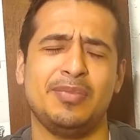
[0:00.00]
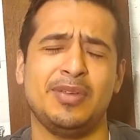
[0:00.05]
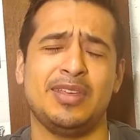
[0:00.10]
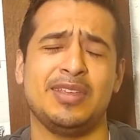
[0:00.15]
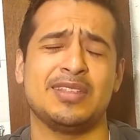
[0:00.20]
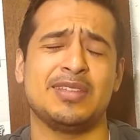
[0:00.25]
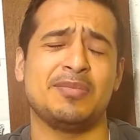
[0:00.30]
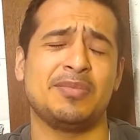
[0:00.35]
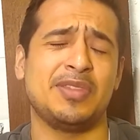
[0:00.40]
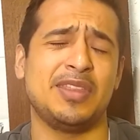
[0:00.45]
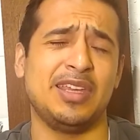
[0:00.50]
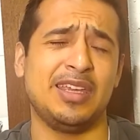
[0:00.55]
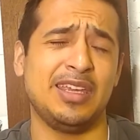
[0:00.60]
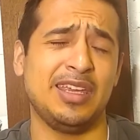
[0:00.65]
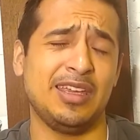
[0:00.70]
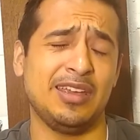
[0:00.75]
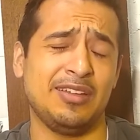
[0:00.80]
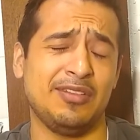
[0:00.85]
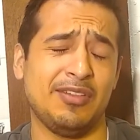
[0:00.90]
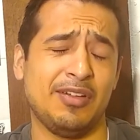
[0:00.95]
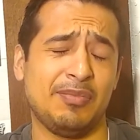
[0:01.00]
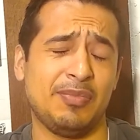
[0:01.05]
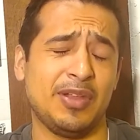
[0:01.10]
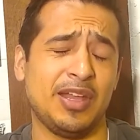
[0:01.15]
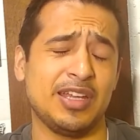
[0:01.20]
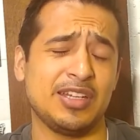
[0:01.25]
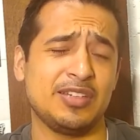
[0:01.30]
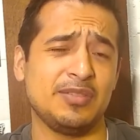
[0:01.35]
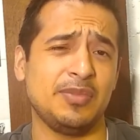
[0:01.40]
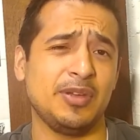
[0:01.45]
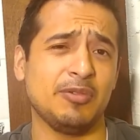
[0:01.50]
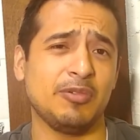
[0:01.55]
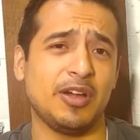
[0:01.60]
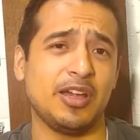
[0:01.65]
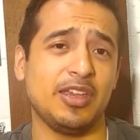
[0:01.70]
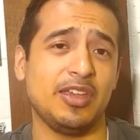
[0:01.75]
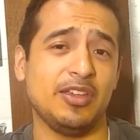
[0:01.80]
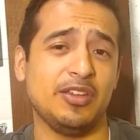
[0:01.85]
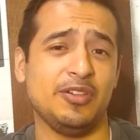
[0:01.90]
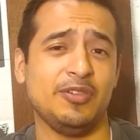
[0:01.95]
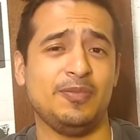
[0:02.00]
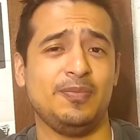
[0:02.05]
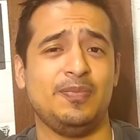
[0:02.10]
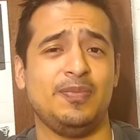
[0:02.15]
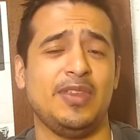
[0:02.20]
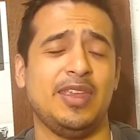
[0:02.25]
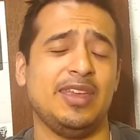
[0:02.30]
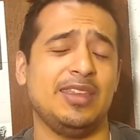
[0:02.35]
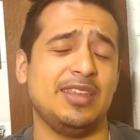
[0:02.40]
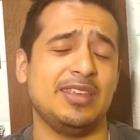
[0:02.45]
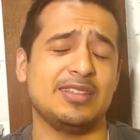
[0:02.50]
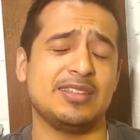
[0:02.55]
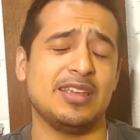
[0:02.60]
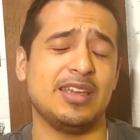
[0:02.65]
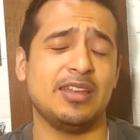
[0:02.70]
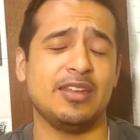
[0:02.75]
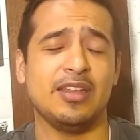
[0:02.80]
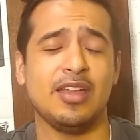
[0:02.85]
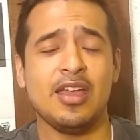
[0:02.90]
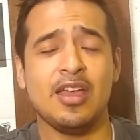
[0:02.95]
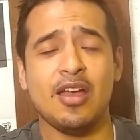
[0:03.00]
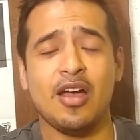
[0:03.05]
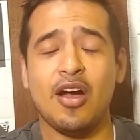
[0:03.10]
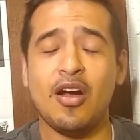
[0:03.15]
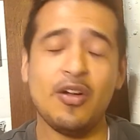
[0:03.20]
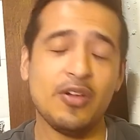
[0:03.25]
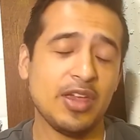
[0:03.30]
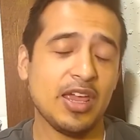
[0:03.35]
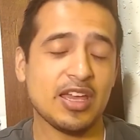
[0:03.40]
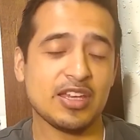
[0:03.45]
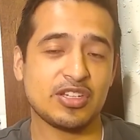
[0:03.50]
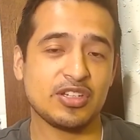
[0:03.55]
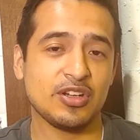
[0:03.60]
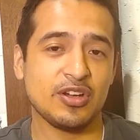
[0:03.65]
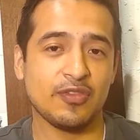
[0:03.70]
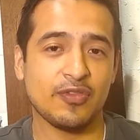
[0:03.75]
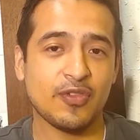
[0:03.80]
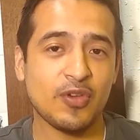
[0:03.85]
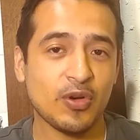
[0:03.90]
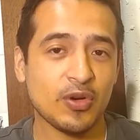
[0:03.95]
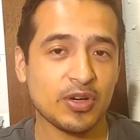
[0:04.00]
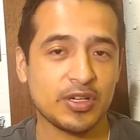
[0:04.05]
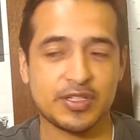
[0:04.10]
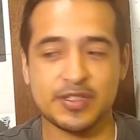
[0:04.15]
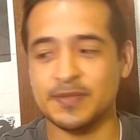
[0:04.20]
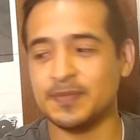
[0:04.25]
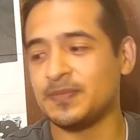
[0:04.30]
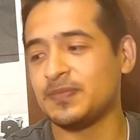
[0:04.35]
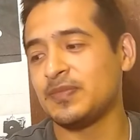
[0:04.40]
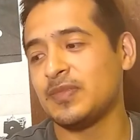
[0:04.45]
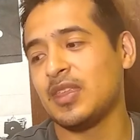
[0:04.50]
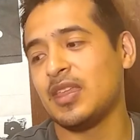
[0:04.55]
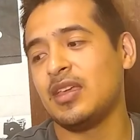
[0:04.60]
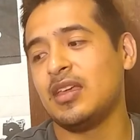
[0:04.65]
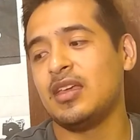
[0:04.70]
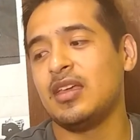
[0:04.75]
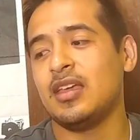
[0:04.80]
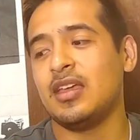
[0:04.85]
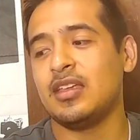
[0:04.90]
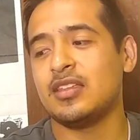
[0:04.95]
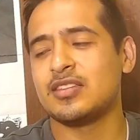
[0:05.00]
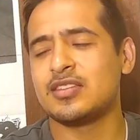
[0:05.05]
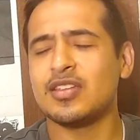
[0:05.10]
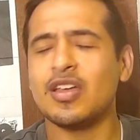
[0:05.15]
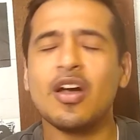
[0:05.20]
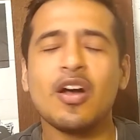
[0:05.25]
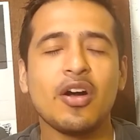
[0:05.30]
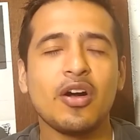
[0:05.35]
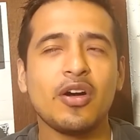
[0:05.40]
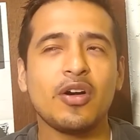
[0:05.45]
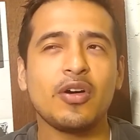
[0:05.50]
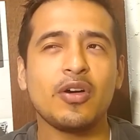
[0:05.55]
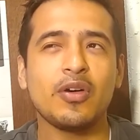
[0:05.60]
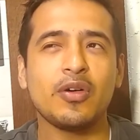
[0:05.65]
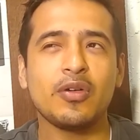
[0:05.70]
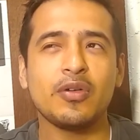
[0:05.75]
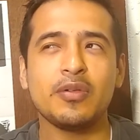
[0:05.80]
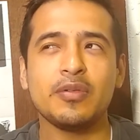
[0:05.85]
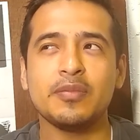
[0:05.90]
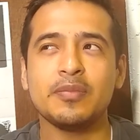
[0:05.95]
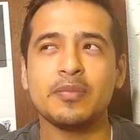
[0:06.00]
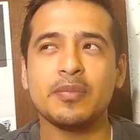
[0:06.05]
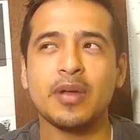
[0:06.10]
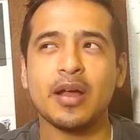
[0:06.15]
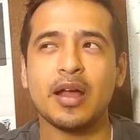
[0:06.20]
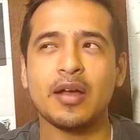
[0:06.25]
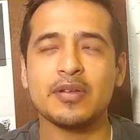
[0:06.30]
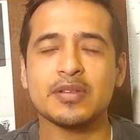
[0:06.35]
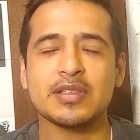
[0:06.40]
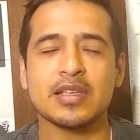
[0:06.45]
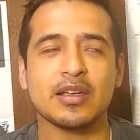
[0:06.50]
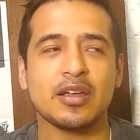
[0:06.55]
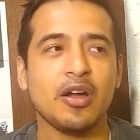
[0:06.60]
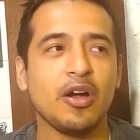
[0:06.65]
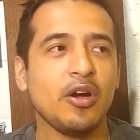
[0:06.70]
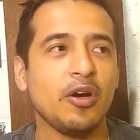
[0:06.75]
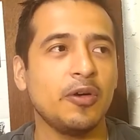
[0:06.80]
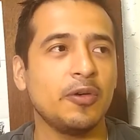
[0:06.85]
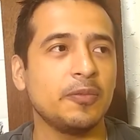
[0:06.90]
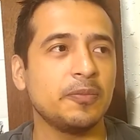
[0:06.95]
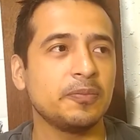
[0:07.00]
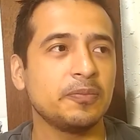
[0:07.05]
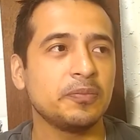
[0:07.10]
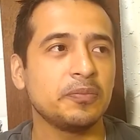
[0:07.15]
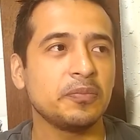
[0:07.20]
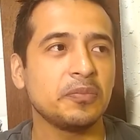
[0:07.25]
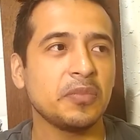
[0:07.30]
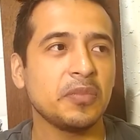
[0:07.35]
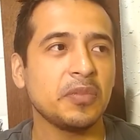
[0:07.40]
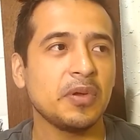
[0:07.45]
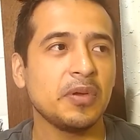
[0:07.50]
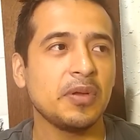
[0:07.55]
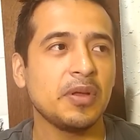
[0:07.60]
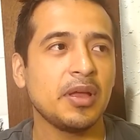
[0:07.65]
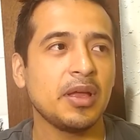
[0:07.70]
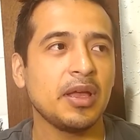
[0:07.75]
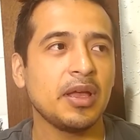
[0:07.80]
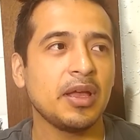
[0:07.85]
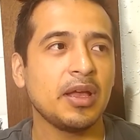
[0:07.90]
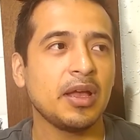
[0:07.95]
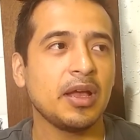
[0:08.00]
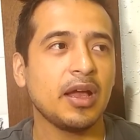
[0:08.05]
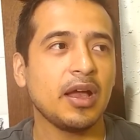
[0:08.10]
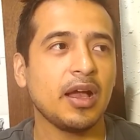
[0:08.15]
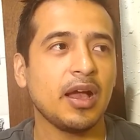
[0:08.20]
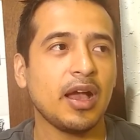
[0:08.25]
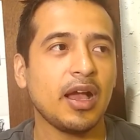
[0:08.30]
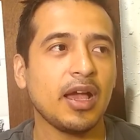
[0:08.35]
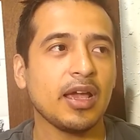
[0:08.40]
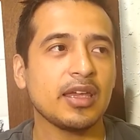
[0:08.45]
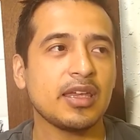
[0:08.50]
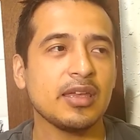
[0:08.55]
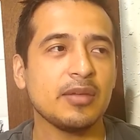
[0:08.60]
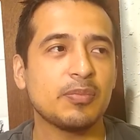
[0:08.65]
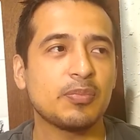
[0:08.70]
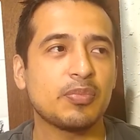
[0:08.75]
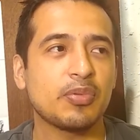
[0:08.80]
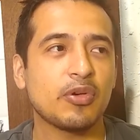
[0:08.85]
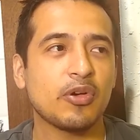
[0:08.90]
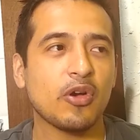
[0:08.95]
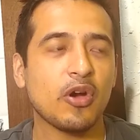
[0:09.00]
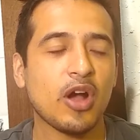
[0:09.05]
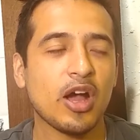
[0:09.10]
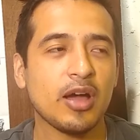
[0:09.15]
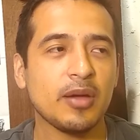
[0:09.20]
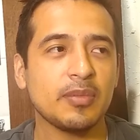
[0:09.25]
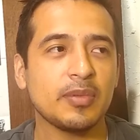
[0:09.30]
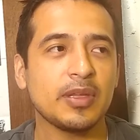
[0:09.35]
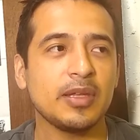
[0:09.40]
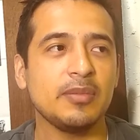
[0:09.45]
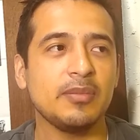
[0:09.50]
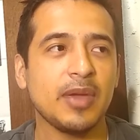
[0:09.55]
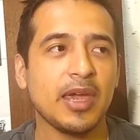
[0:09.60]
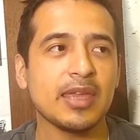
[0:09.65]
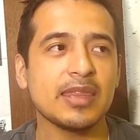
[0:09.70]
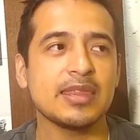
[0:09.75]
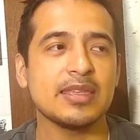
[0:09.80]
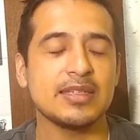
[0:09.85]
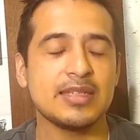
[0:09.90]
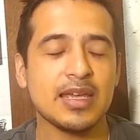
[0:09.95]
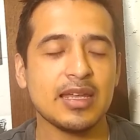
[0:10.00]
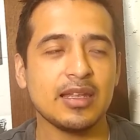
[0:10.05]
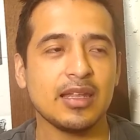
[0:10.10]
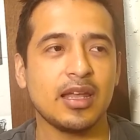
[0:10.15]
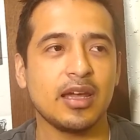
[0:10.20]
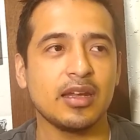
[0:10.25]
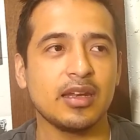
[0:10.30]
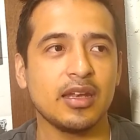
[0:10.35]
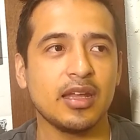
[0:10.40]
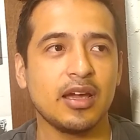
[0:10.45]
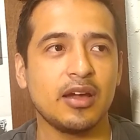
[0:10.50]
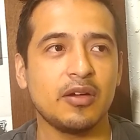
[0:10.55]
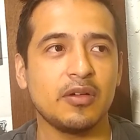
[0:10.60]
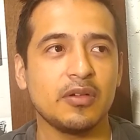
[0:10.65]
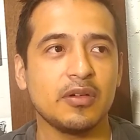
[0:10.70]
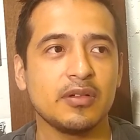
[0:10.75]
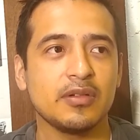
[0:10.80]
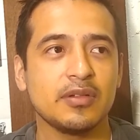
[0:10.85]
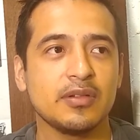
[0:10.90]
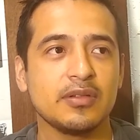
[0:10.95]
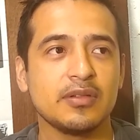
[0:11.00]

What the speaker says: Because I'm thinking of applying to BYU." And they said, "Oh yeah, sure, of course." So I was like, "Oh, I can probably make the deadline now."